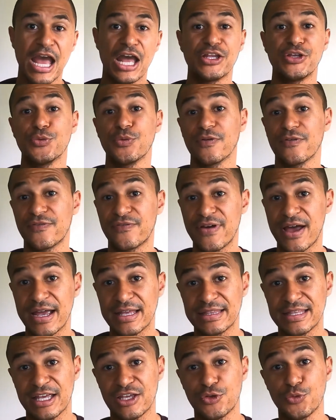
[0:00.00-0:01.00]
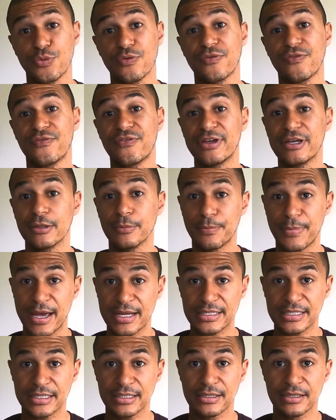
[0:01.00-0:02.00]
and you will find that you will feel
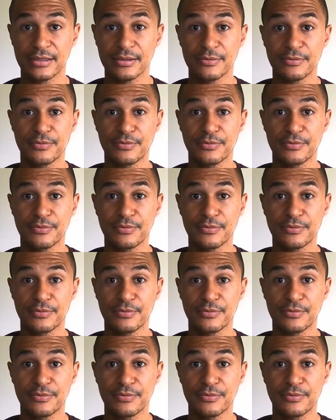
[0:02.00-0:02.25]
better